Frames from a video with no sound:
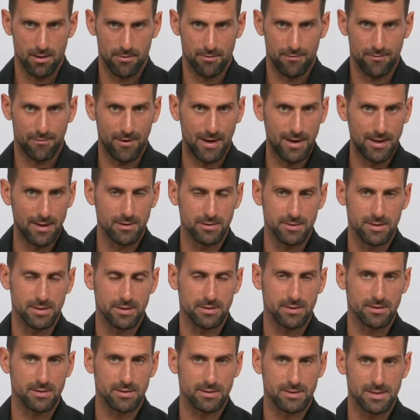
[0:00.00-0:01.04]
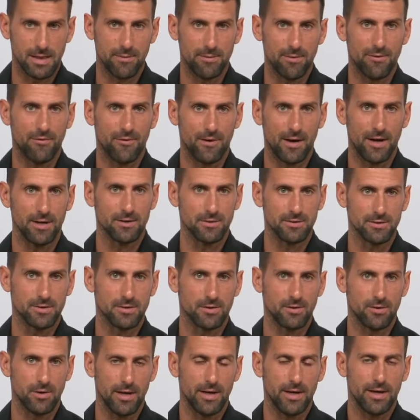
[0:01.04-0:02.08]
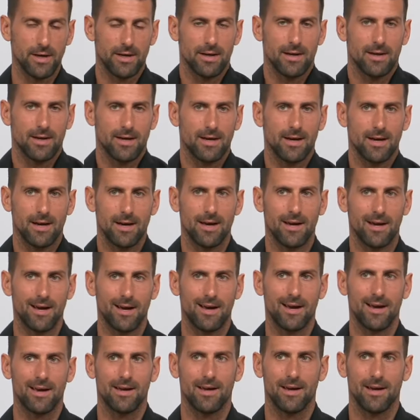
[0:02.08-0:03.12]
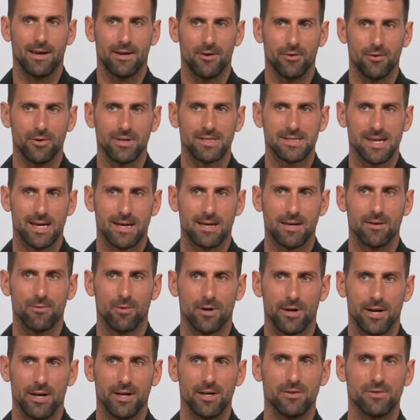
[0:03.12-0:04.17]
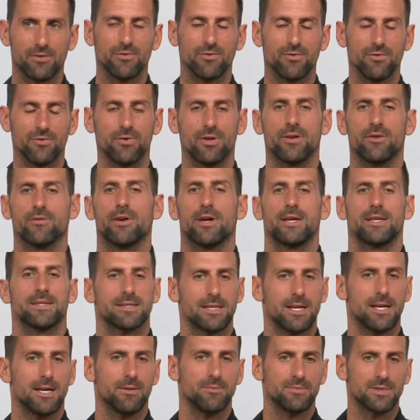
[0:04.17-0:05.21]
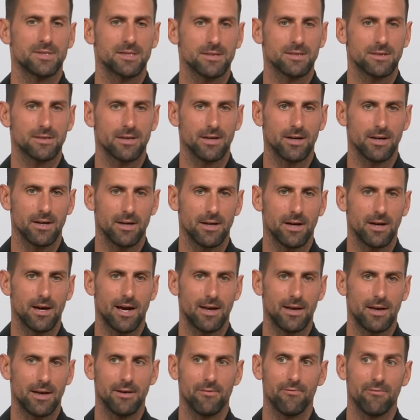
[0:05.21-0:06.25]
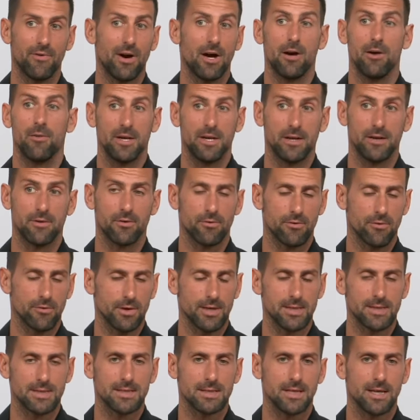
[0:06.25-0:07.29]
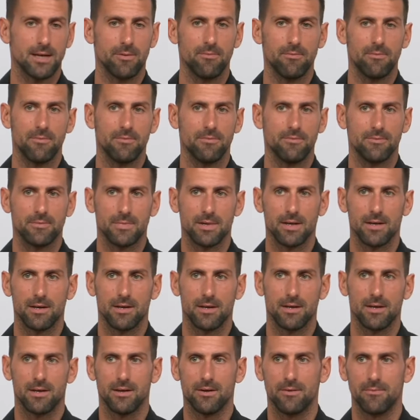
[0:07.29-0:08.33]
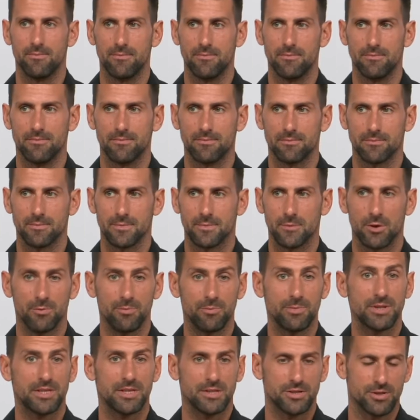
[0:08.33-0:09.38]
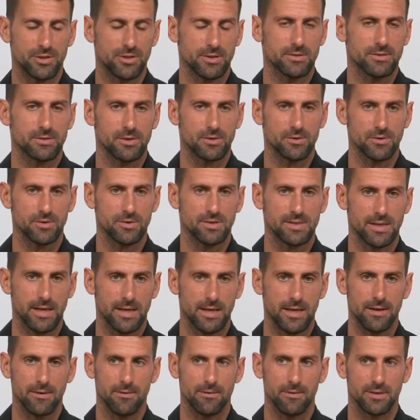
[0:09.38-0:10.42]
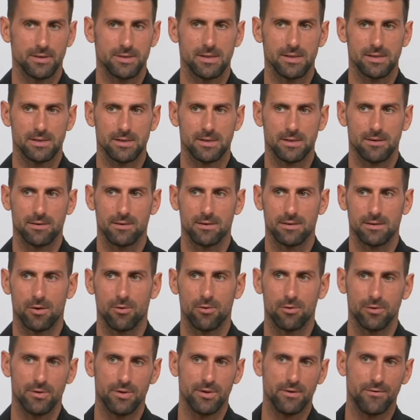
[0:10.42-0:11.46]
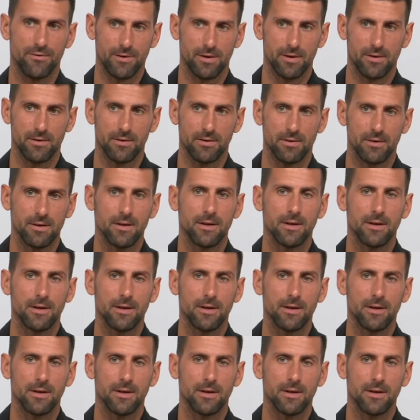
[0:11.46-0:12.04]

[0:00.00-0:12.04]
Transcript: finals and semifinals. So I know exactly what I need to do in Grand Slams environment or Grand Slam competition, so to say. It's a whole different